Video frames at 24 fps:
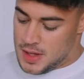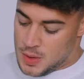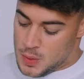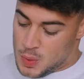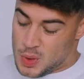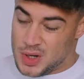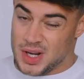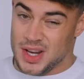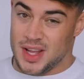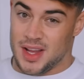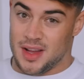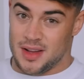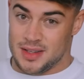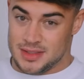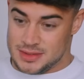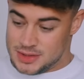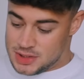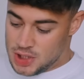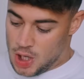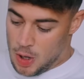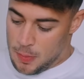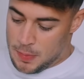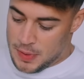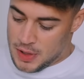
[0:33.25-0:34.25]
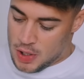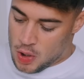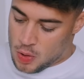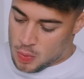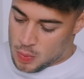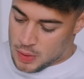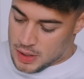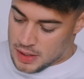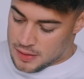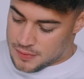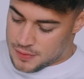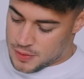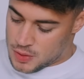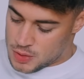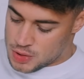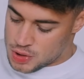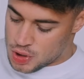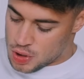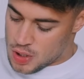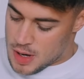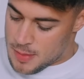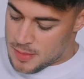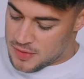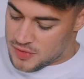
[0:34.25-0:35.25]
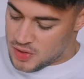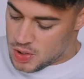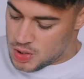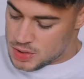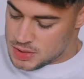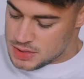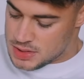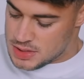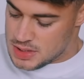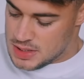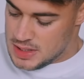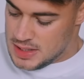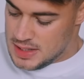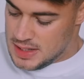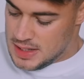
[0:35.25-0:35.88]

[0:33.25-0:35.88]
We're gonna top it up with 100 gram of oats.